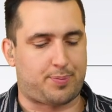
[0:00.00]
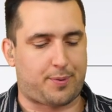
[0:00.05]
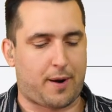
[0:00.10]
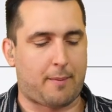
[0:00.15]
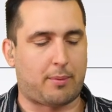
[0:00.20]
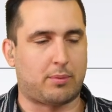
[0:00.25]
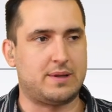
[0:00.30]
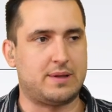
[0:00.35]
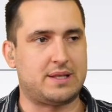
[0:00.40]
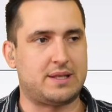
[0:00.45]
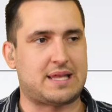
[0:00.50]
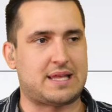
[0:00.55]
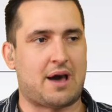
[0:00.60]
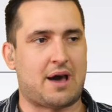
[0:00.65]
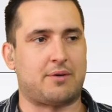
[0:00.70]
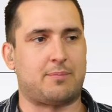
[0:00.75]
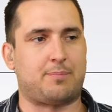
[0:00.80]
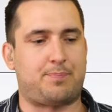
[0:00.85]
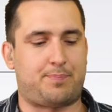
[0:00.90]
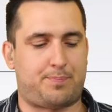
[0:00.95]
probably
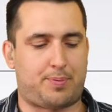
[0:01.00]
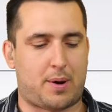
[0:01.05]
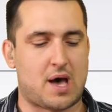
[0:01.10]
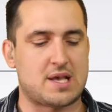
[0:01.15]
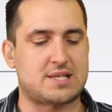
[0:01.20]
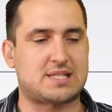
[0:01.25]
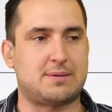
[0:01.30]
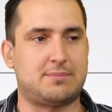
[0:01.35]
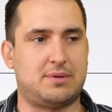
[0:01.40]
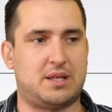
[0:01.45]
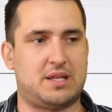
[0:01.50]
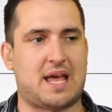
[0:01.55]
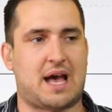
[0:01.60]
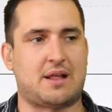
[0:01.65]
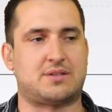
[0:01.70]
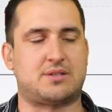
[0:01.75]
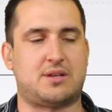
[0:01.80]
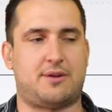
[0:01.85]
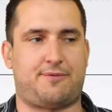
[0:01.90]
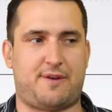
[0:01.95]
down, possibly
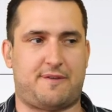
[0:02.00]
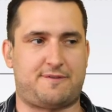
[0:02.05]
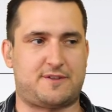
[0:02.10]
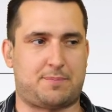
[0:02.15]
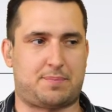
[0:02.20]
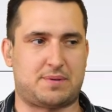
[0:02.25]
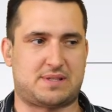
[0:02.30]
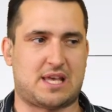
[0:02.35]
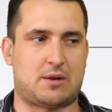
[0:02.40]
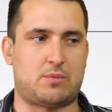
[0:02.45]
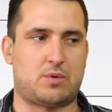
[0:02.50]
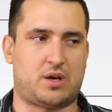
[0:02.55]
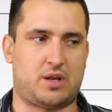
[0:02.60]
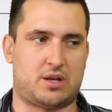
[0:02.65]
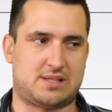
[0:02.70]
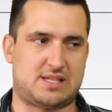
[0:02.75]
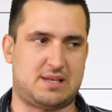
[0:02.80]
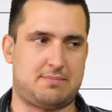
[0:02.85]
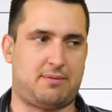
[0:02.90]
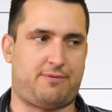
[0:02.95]
down to the 50% we're
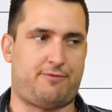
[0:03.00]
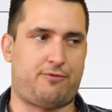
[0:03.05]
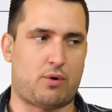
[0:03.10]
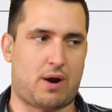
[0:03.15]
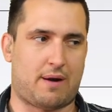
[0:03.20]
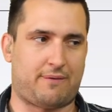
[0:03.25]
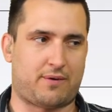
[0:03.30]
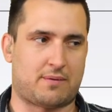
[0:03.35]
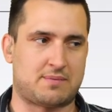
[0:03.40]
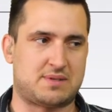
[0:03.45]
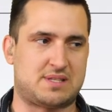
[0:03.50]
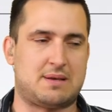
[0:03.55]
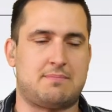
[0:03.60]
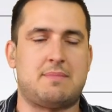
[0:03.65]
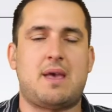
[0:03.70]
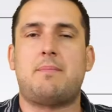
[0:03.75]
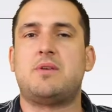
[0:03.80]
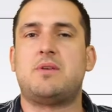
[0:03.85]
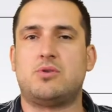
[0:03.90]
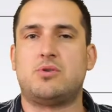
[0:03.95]
gonna see before FOMC,
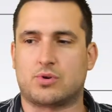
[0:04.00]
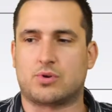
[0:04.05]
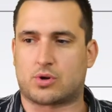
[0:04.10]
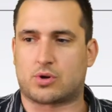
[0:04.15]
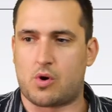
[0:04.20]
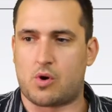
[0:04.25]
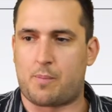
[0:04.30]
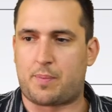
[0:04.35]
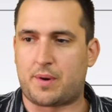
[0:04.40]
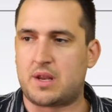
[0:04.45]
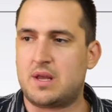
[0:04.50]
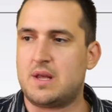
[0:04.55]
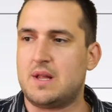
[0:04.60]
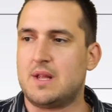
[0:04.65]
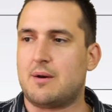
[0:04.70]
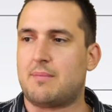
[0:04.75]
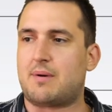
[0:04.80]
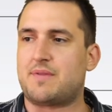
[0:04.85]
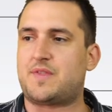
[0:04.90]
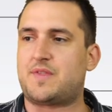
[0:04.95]
maybe New York Open,
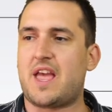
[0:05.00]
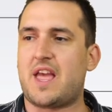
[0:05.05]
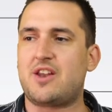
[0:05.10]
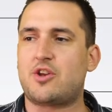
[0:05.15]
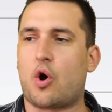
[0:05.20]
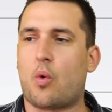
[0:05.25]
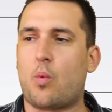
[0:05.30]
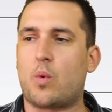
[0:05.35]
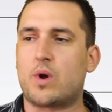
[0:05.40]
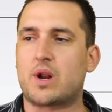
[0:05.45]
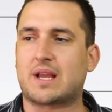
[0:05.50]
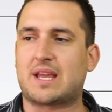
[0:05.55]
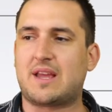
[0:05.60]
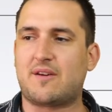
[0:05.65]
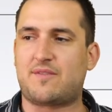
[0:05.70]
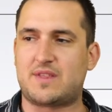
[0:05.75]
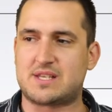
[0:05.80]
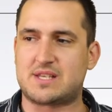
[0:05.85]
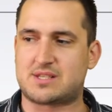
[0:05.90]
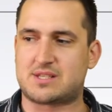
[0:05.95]
but they don't want to
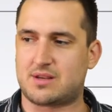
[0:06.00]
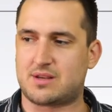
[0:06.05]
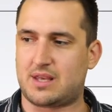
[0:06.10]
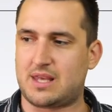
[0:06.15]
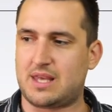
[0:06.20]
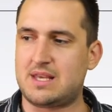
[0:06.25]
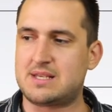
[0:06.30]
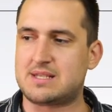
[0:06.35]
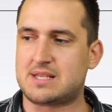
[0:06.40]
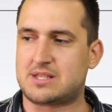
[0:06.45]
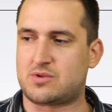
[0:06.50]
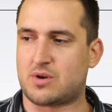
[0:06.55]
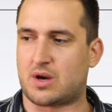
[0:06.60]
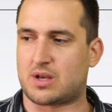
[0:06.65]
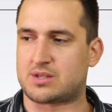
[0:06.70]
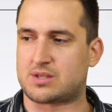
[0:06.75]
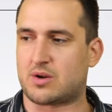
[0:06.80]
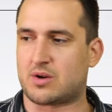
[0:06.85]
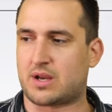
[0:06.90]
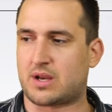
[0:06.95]
give this easy
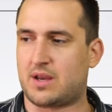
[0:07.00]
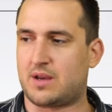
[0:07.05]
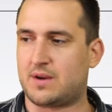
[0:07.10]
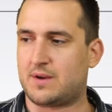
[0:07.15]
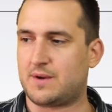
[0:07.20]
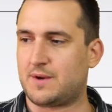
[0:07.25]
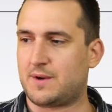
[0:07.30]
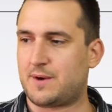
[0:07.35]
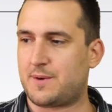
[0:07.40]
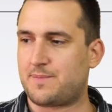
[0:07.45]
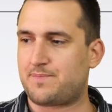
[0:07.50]
to us, okay?